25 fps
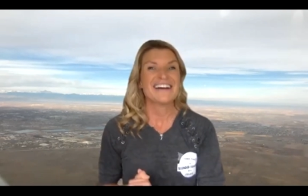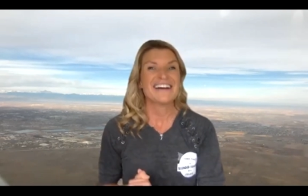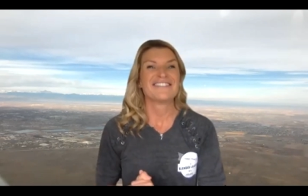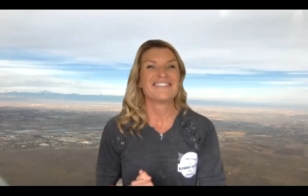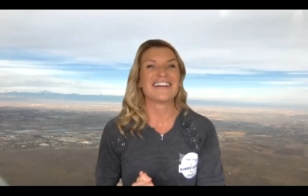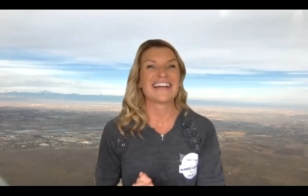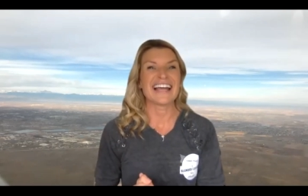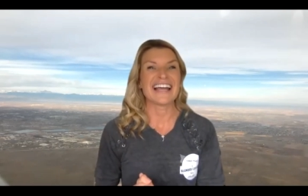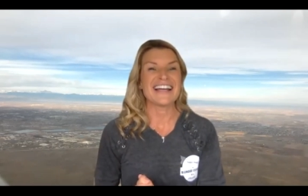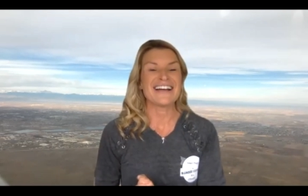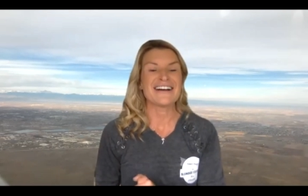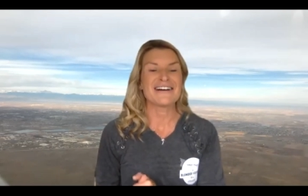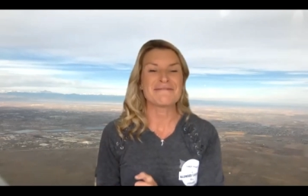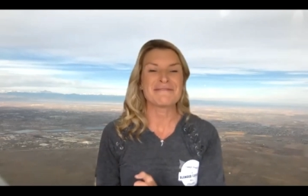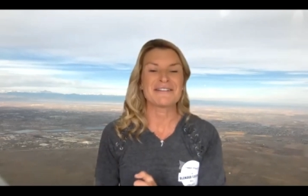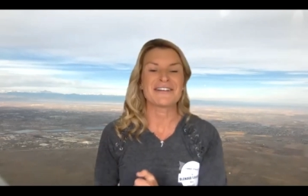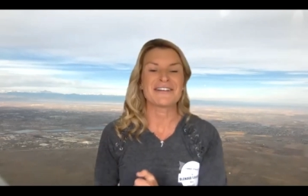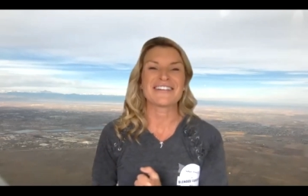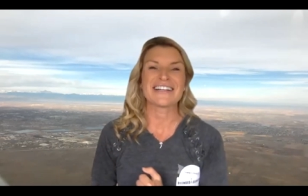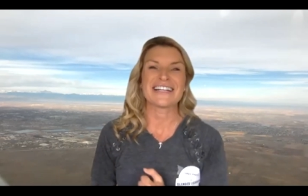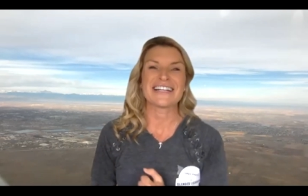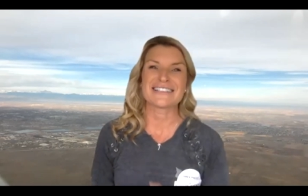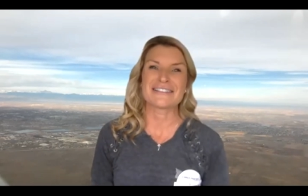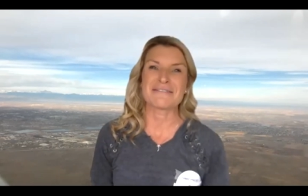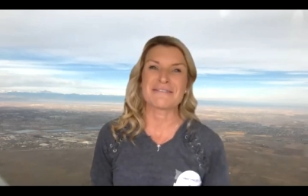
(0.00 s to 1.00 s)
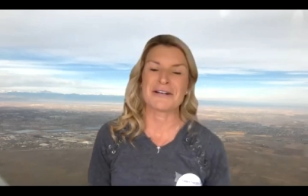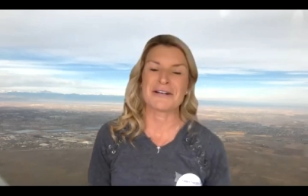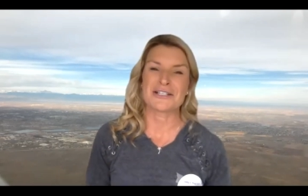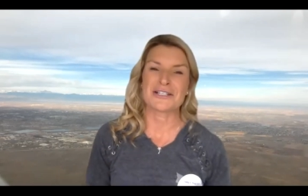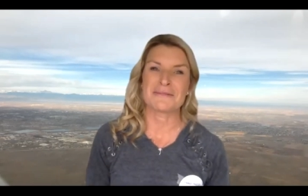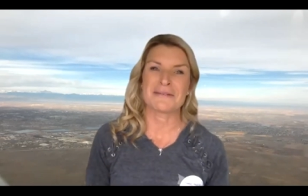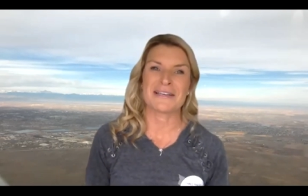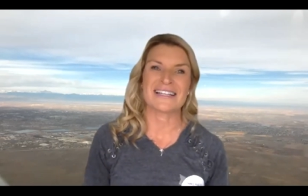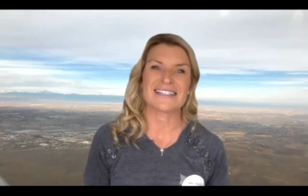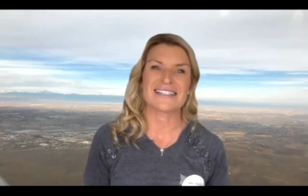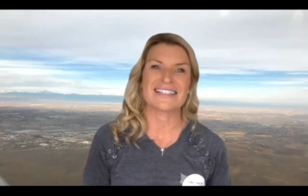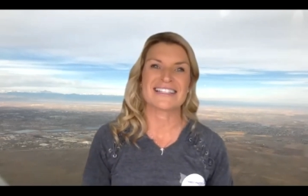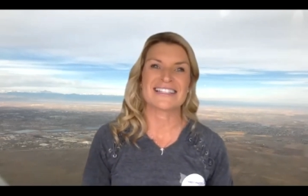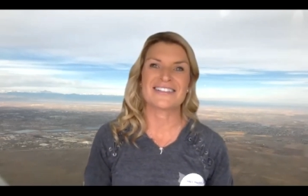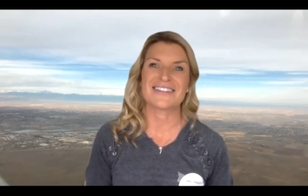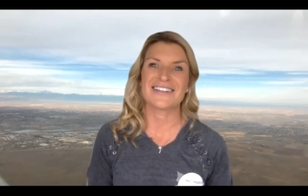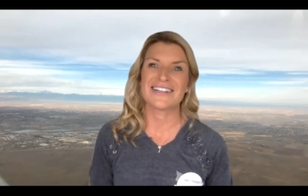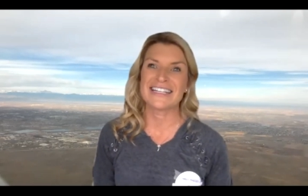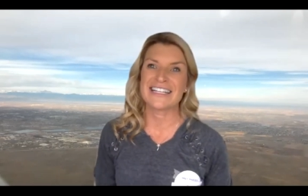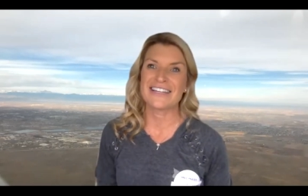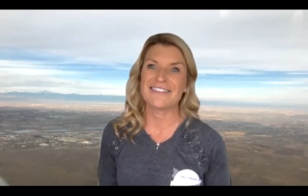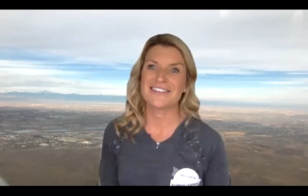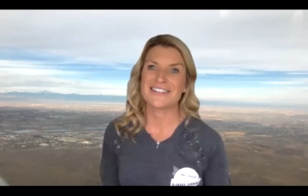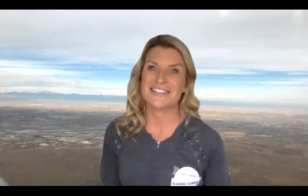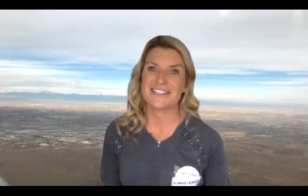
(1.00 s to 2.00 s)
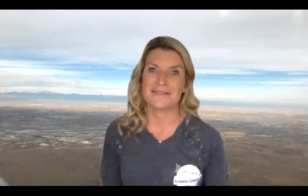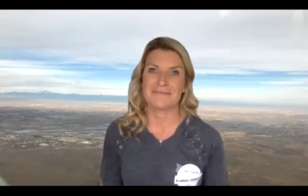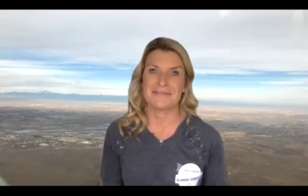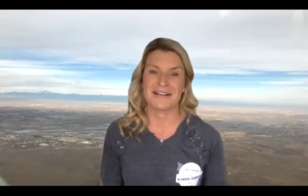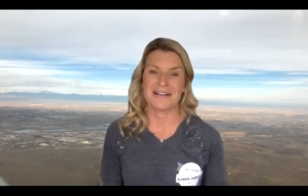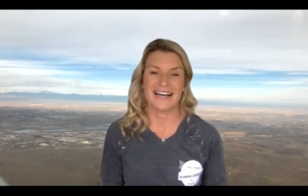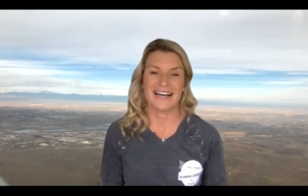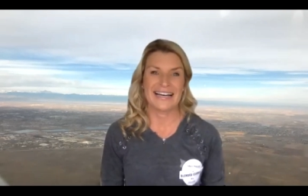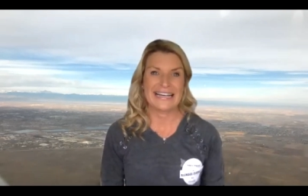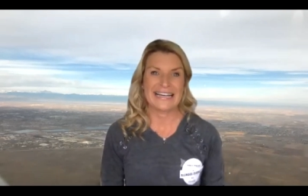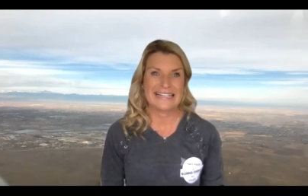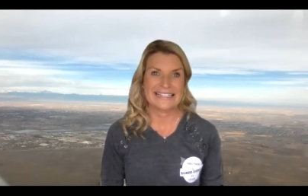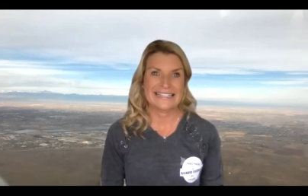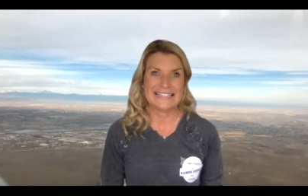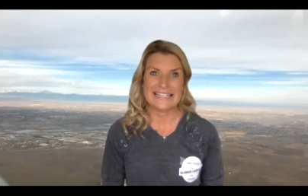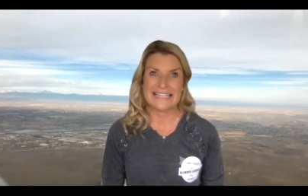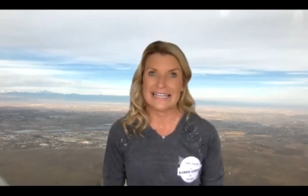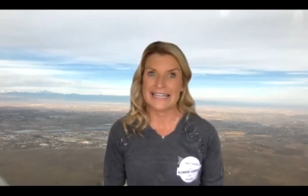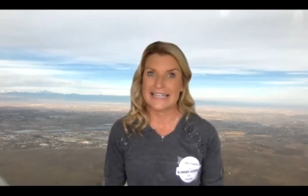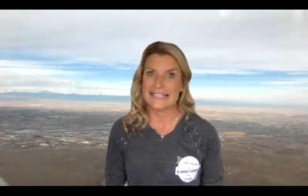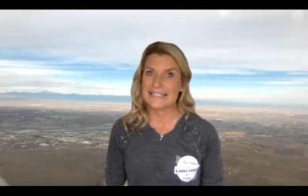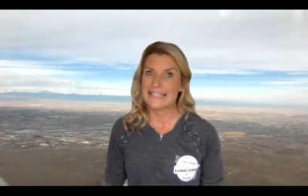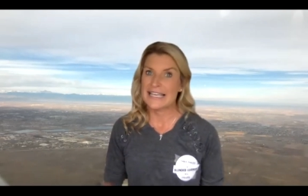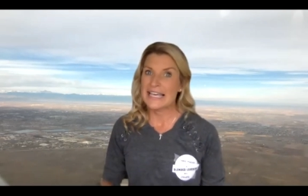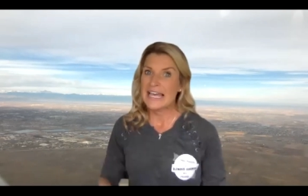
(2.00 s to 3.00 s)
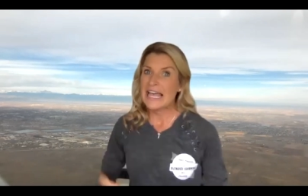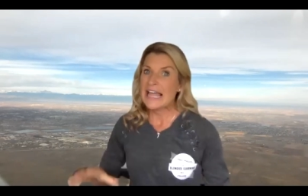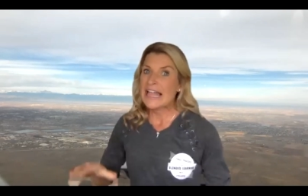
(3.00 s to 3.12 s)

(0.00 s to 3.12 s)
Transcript: but I hope you're reading the post because it's going to give you some ideas.